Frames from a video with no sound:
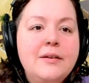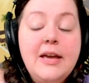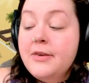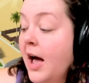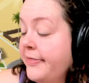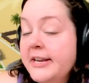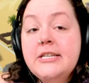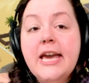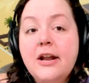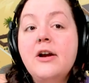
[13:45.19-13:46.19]
Yeah, the
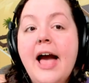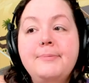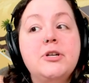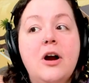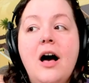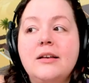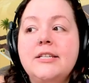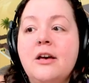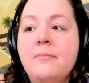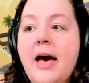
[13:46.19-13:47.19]
authenticator apps are
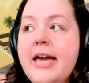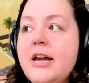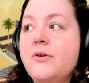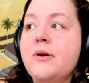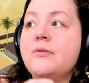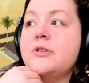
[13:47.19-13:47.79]
awesome. I agree with